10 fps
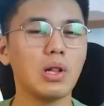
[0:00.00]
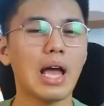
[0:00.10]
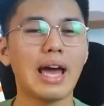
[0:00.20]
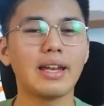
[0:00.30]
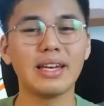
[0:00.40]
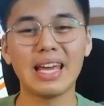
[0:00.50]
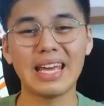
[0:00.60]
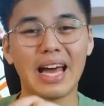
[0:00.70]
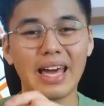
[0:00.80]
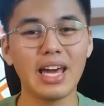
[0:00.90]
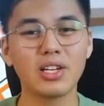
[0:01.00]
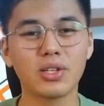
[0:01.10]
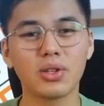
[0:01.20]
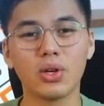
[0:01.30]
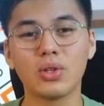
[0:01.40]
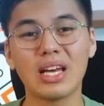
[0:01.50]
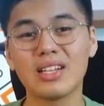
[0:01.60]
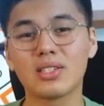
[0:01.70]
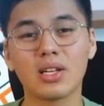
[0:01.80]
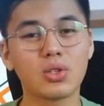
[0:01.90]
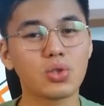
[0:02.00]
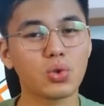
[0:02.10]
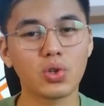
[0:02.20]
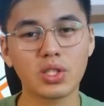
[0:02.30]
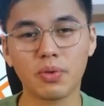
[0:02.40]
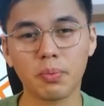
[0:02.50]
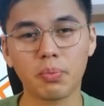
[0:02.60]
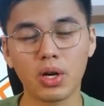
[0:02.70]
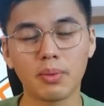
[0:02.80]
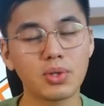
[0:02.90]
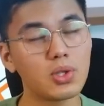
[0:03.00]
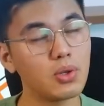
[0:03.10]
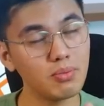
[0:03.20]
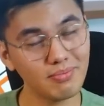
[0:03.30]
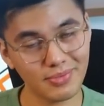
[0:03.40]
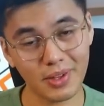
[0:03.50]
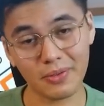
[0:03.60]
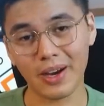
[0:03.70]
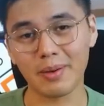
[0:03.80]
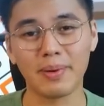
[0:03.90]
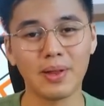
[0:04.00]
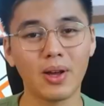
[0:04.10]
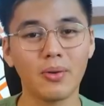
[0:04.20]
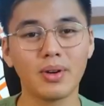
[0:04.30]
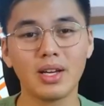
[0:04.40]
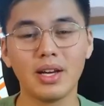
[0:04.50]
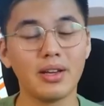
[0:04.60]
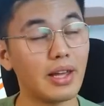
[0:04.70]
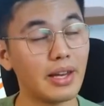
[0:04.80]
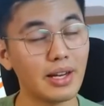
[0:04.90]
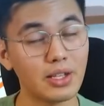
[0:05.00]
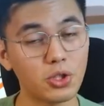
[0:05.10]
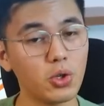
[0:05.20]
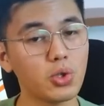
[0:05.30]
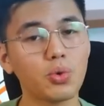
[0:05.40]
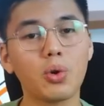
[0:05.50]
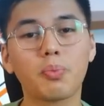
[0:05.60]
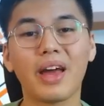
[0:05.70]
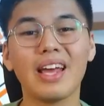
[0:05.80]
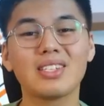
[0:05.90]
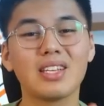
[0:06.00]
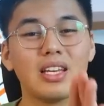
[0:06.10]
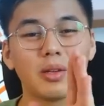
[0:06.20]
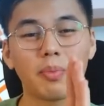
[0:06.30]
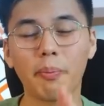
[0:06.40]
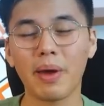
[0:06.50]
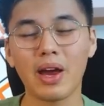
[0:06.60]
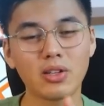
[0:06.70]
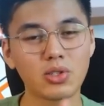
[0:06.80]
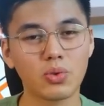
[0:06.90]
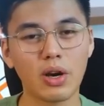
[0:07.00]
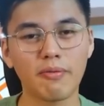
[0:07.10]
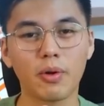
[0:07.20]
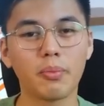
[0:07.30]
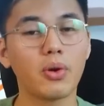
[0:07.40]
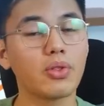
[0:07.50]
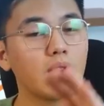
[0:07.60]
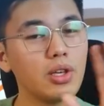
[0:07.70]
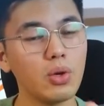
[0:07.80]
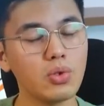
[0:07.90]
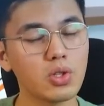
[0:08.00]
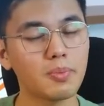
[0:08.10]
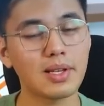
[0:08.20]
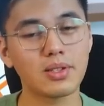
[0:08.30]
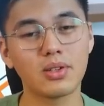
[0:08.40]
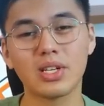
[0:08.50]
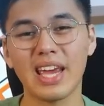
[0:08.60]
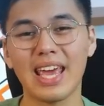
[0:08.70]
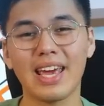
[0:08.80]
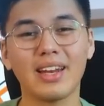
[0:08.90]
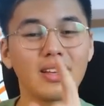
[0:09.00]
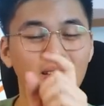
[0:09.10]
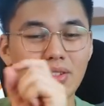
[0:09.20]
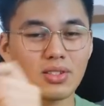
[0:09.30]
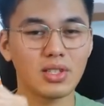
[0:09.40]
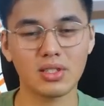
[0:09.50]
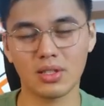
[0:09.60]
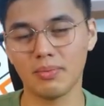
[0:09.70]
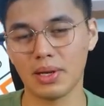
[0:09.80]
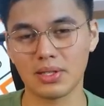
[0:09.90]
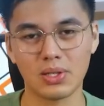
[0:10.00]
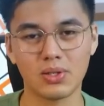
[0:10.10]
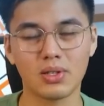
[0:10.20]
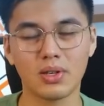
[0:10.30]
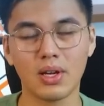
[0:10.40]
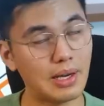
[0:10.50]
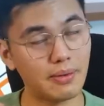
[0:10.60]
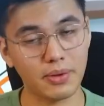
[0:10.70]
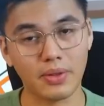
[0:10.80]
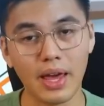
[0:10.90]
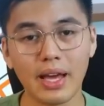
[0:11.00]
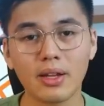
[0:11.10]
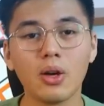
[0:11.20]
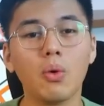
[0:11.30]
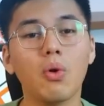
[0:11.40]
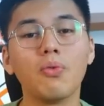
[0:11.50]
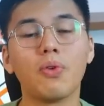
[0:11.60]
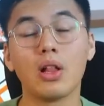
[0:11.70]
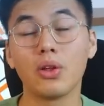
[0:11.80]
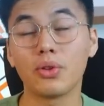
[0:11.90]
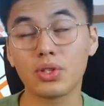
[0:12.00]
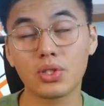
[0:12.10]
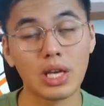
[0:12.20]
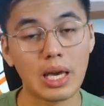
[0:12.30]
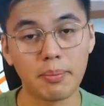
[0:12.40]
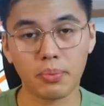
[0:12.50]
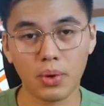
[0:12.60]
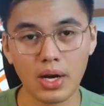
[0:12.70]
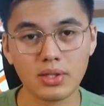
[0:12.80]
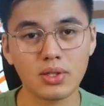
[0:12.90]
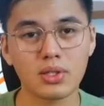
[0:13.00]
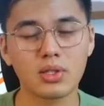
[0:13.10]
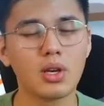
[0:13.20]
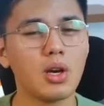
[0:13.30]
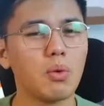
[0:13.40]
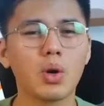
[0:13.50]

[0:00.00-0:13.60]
We'll add an AI agent node and set source for prompt to define below. Then, as usual, paste in the prepared script for both the user message and the system message. After that, we'll follow the same process.